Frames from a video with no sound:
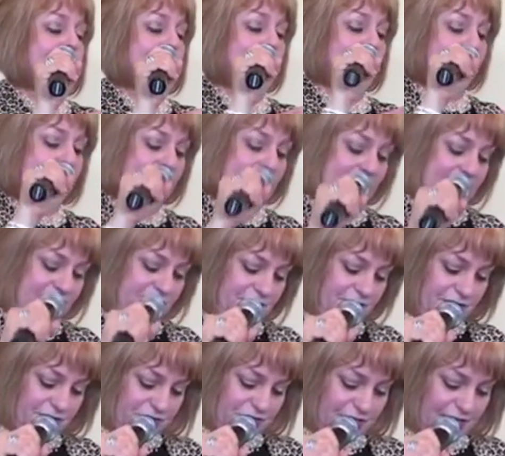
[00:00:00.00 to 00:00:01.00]
We headed
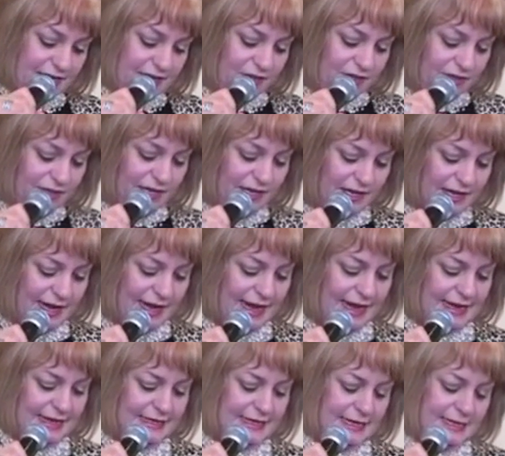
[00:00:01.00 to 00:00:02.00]
to the jail,
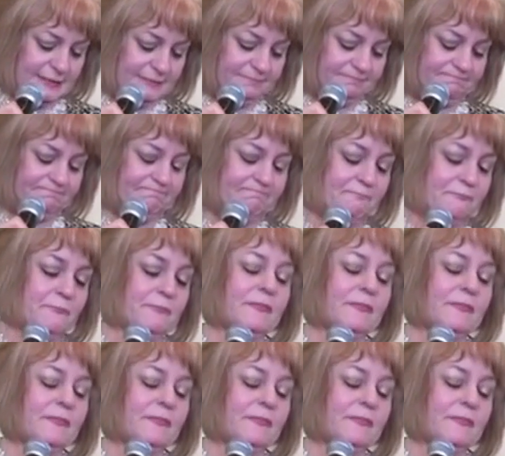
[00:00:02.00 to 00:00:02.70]
and